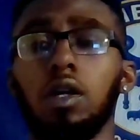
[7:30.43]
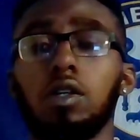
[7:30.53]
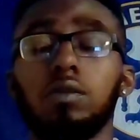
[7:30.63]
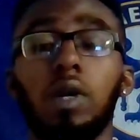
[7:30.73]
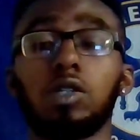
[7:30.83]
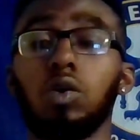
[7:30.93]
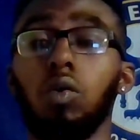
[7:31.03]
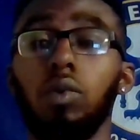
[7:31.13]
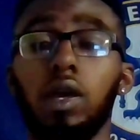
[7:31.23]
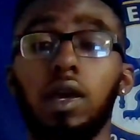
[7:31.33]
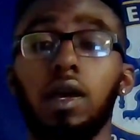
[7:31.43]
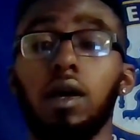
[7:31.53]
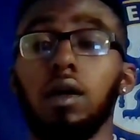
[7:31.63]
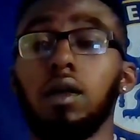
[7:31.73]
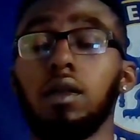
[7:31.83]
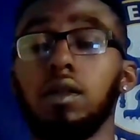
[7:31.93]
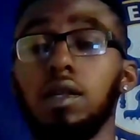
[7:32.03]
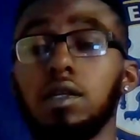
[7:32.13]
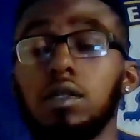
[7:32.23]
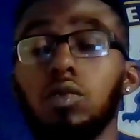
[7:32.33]
Just make sure we can get
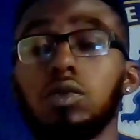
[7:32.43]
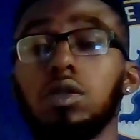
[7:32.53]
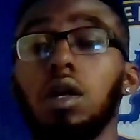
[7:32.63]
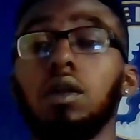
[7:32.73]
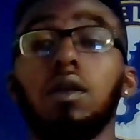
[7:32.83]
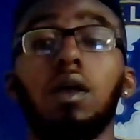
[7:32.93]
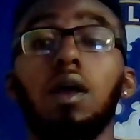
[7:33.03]
these deals done.